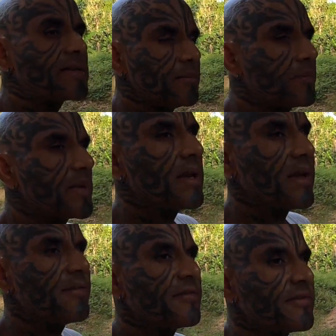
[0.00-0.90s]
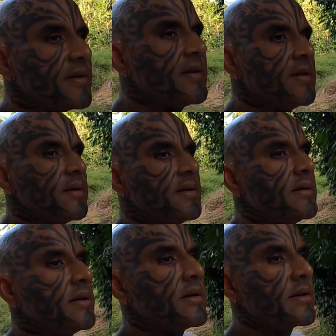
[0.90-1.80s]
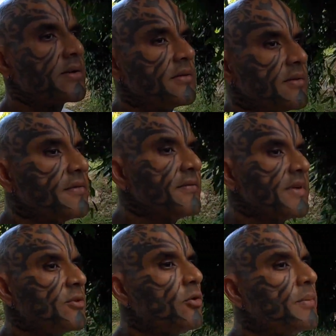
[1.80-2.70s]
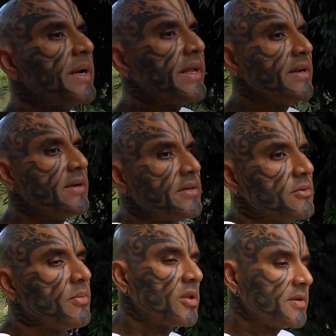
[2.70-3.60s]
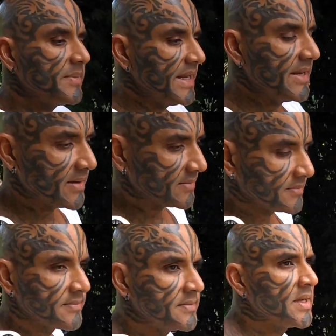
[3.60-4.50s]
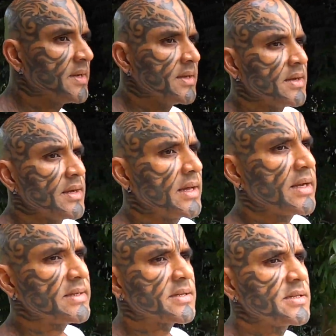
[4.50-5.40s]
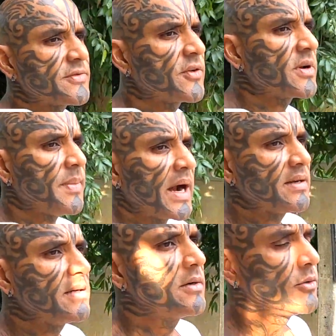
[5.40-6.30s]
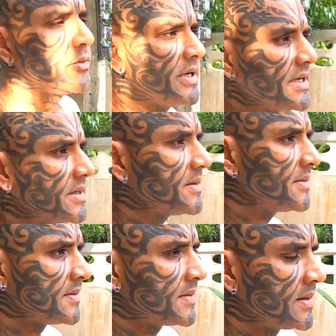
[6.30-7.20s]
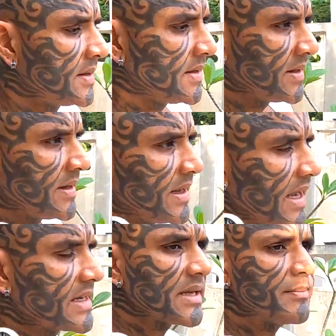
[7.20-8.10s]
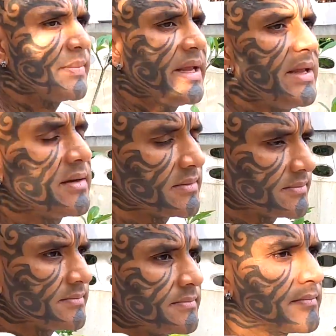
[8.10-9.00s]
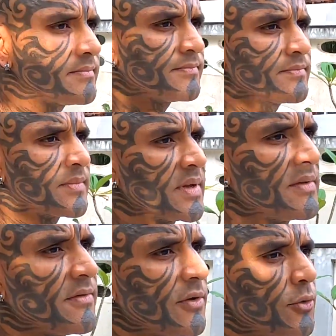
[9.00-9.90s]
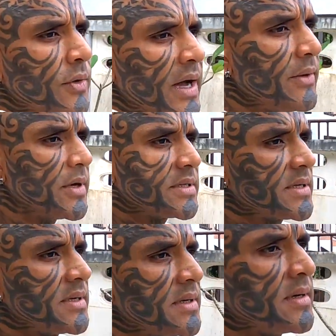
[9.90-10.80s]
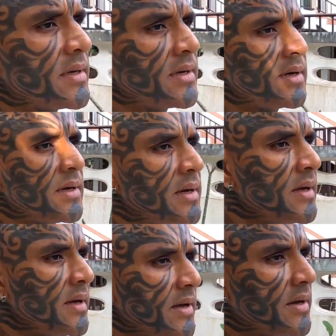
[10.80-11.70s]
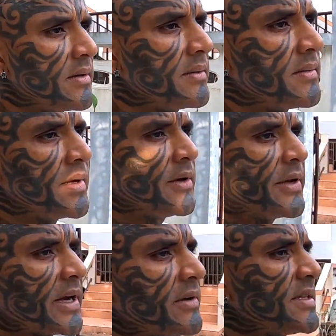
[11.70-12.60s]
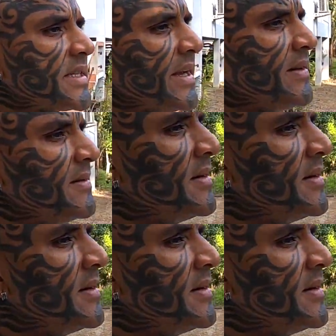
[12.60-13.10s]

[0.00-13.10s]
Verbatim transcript: simple life, you know, with nobody to bother me and and I searched for a partner who would accept me for who I was. You know? You take out the chain?